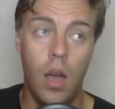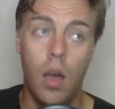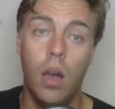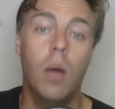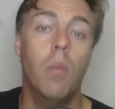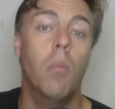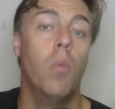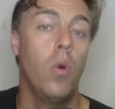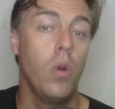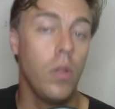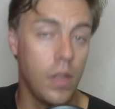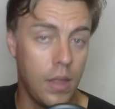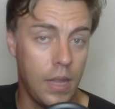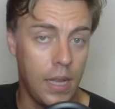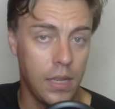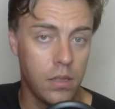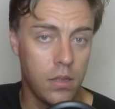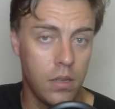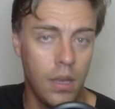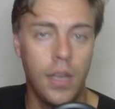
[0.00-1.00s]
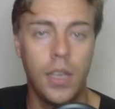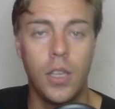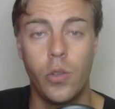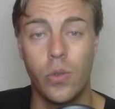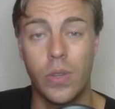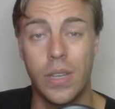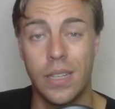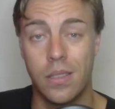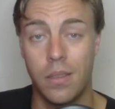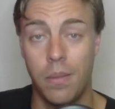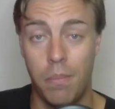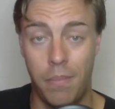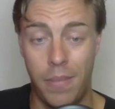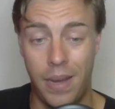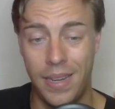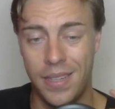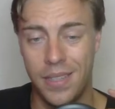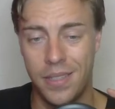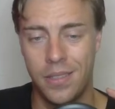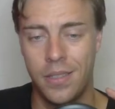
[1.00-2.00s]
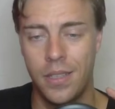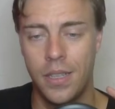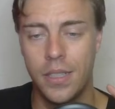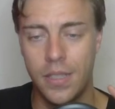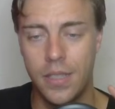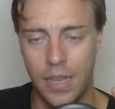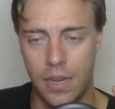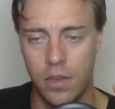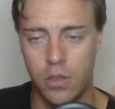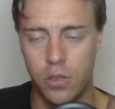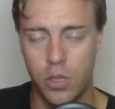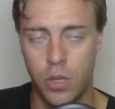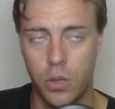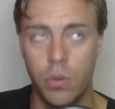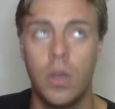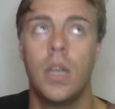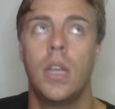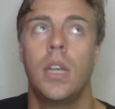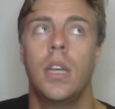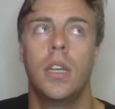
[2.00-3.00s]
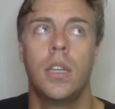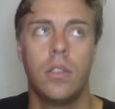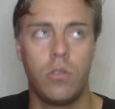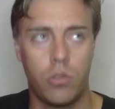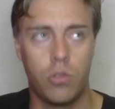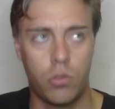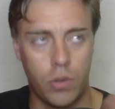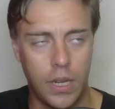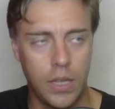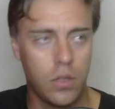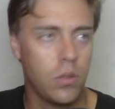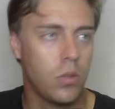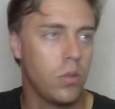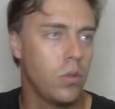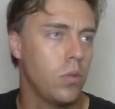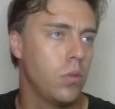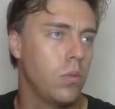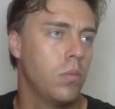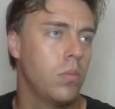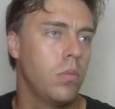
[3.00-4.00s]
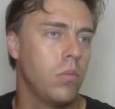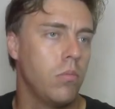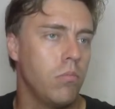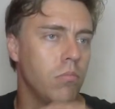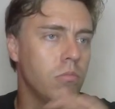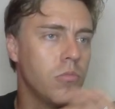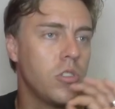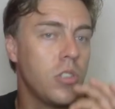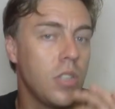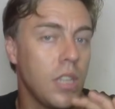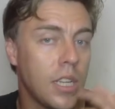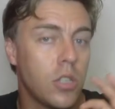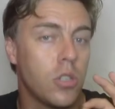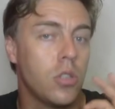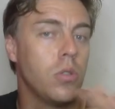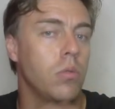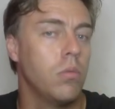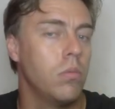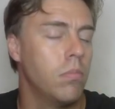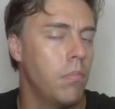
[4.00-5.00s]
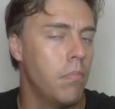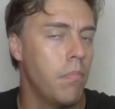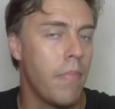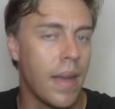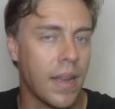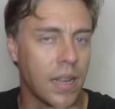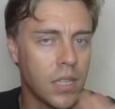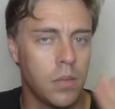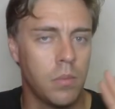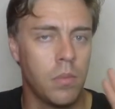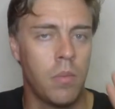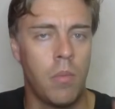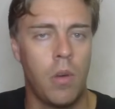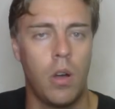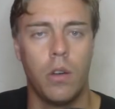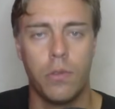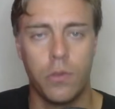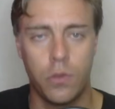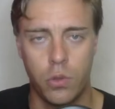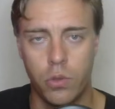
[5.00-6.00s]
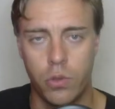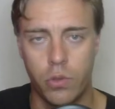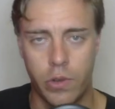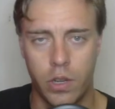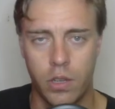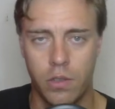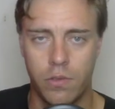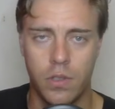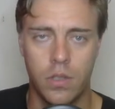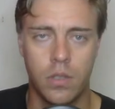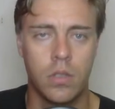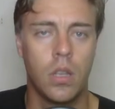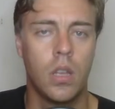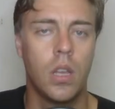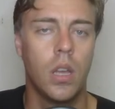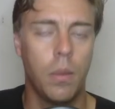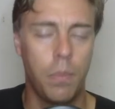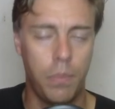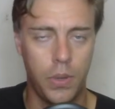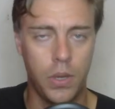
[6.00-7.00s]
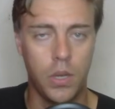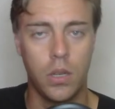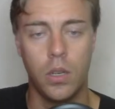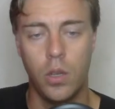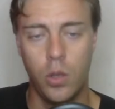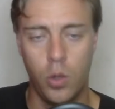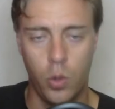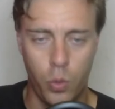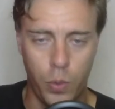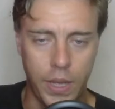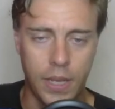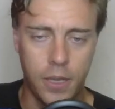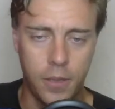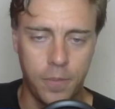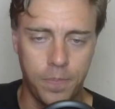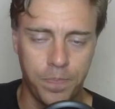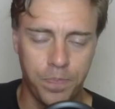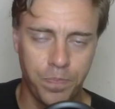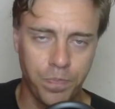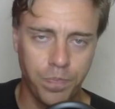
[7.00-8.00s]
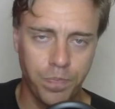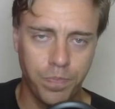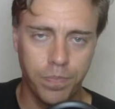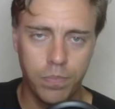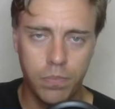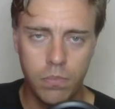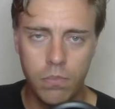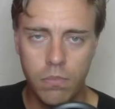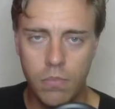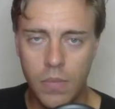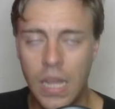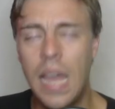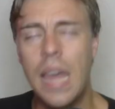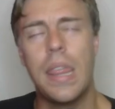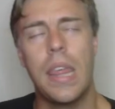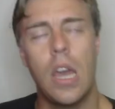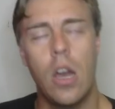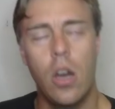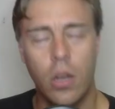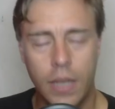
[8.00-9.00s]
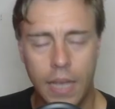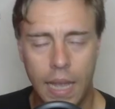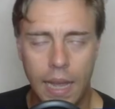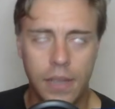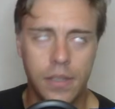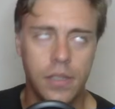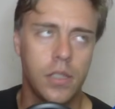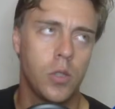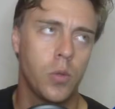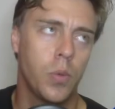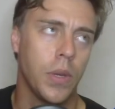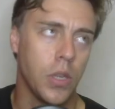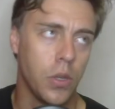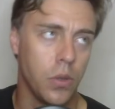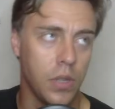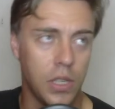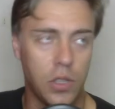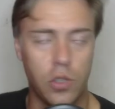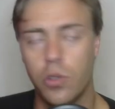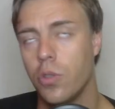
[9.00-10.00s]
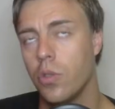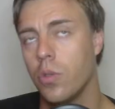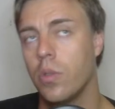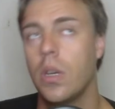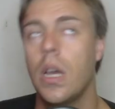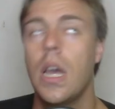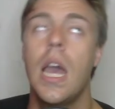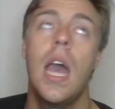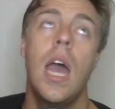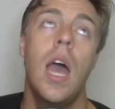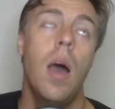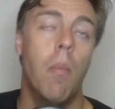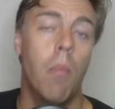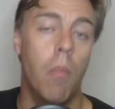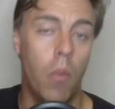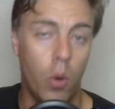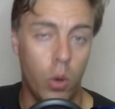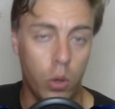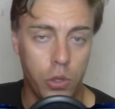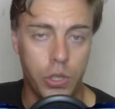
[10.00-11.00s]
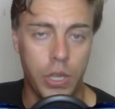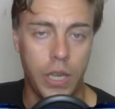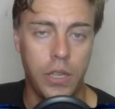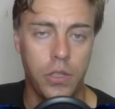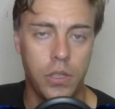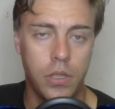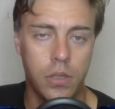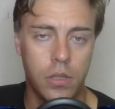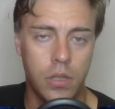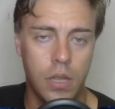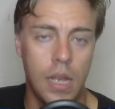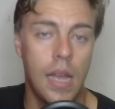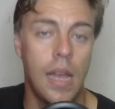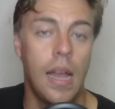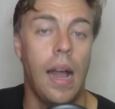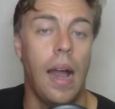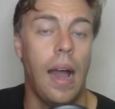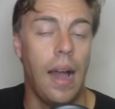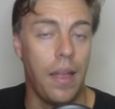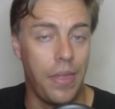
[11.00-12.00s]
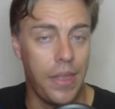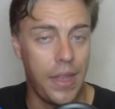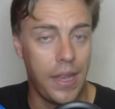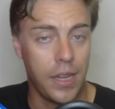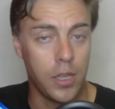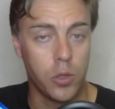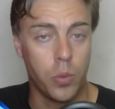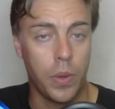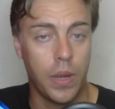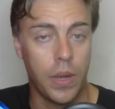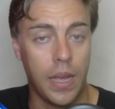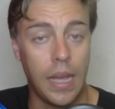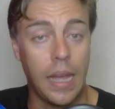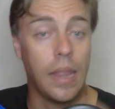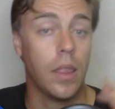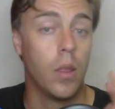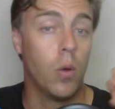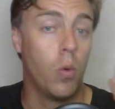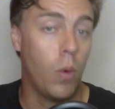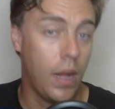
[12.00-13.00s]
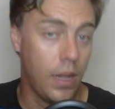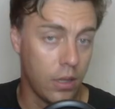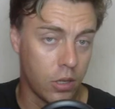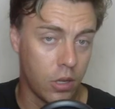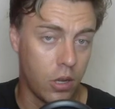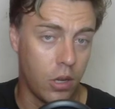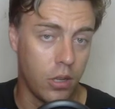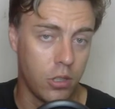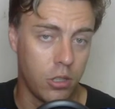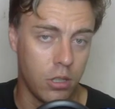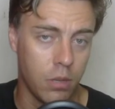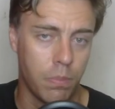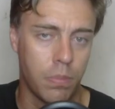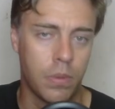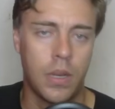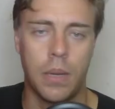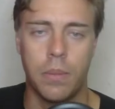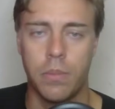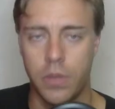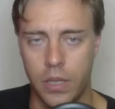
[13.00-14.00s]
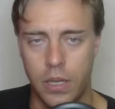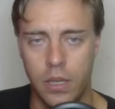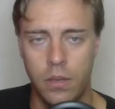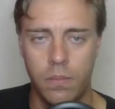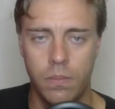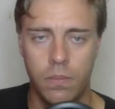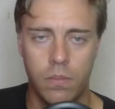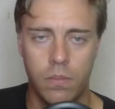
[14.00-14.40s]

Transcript: More than that, you get minus 10. So try to stick to maximum of 2 transfers per week. There are cases where you need to do more changes, and that is where the wildcard chip comes in.